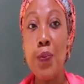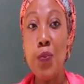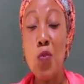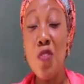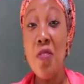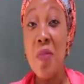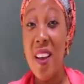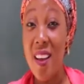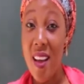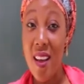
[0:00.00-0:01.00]
Movie
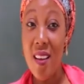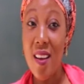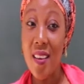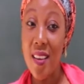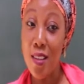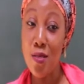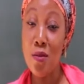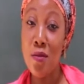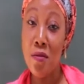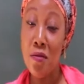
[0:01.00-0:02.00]
Maker and get
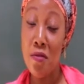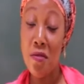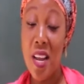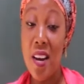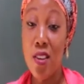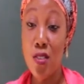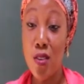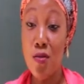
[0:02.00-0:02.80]
your narration.